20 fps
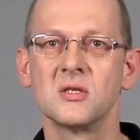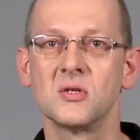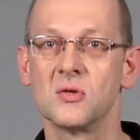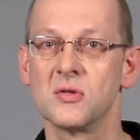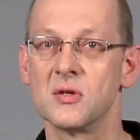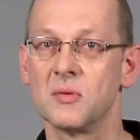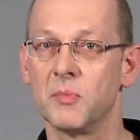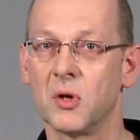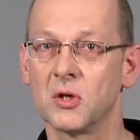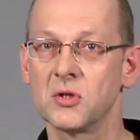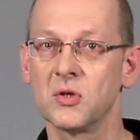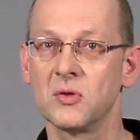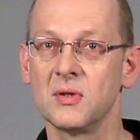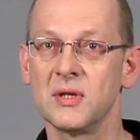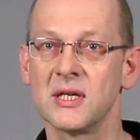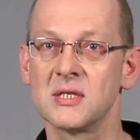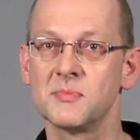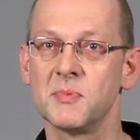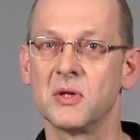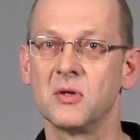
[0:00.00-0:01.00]
So the
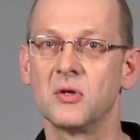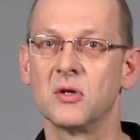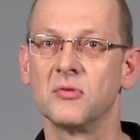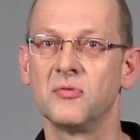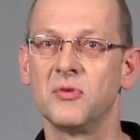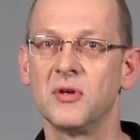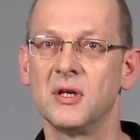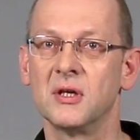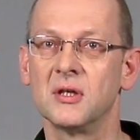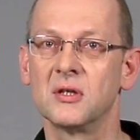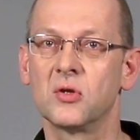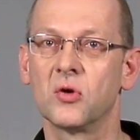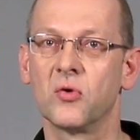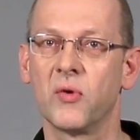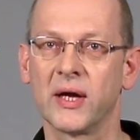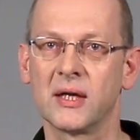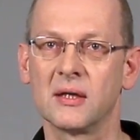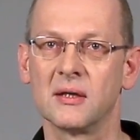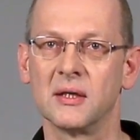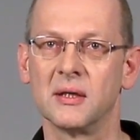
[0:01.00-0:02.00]
module has been configured
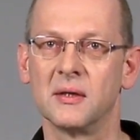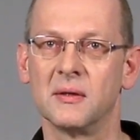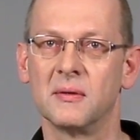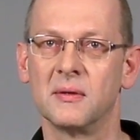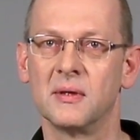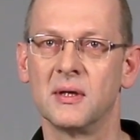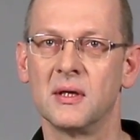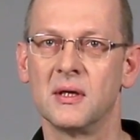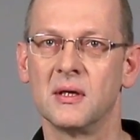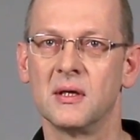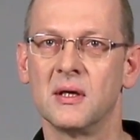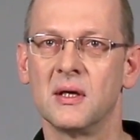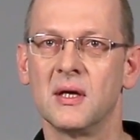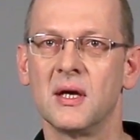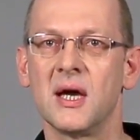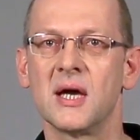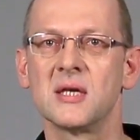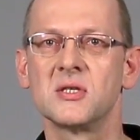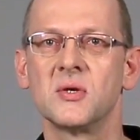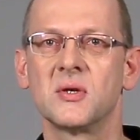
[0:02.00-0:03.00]
correctly.
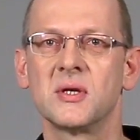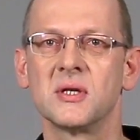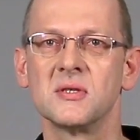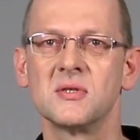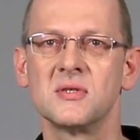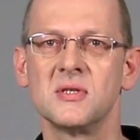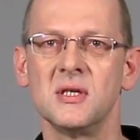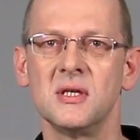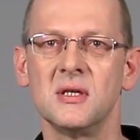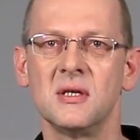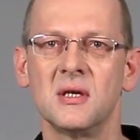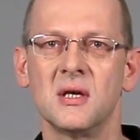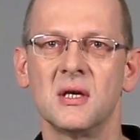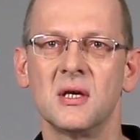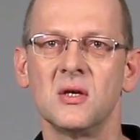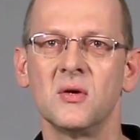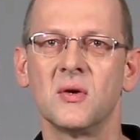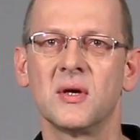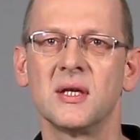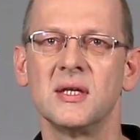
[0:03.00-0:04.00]
As you can see,
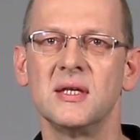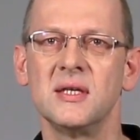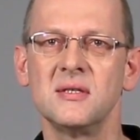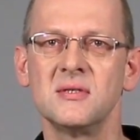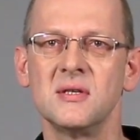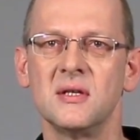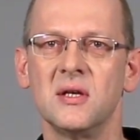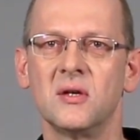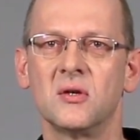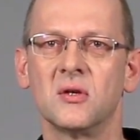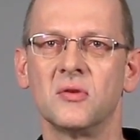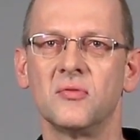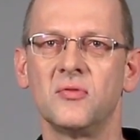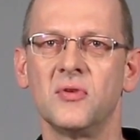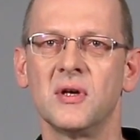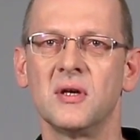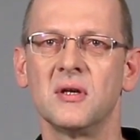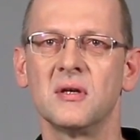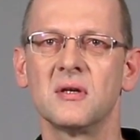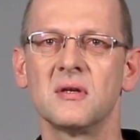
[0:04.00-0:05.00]
you can easily
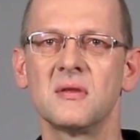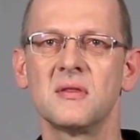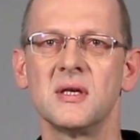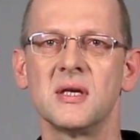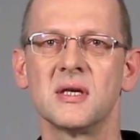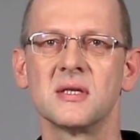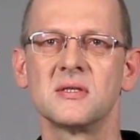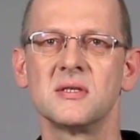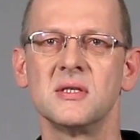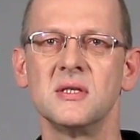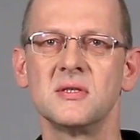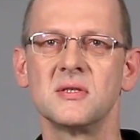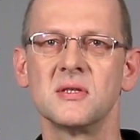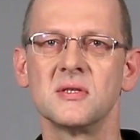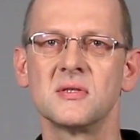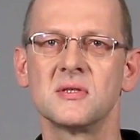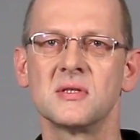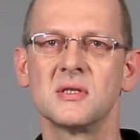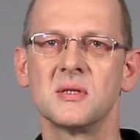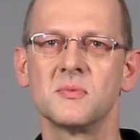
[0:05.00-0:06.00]
configure the SC
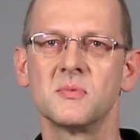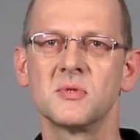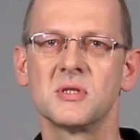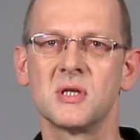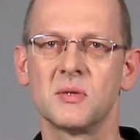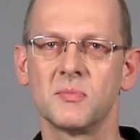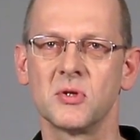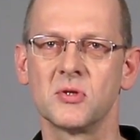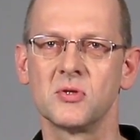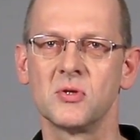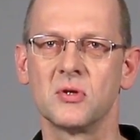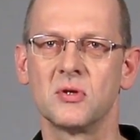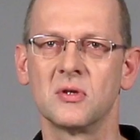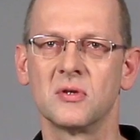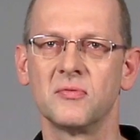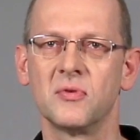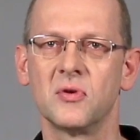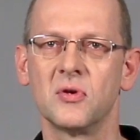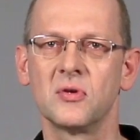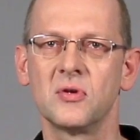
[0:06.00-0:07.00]
system's temperature
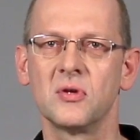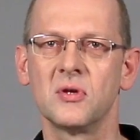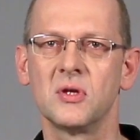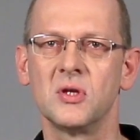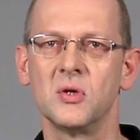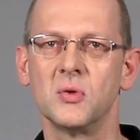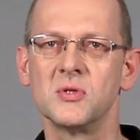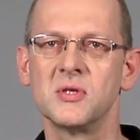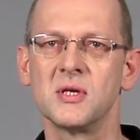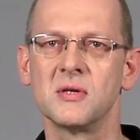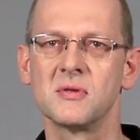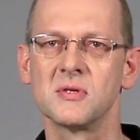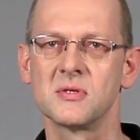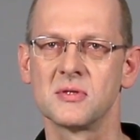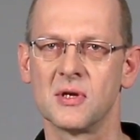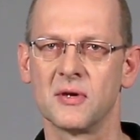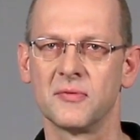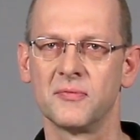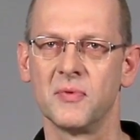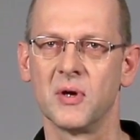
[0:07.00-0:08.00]
converter using the
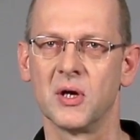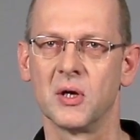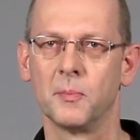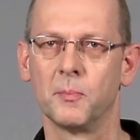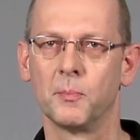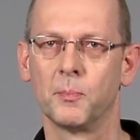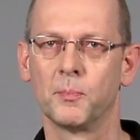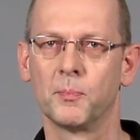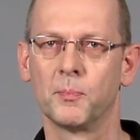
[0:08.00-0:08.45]
software.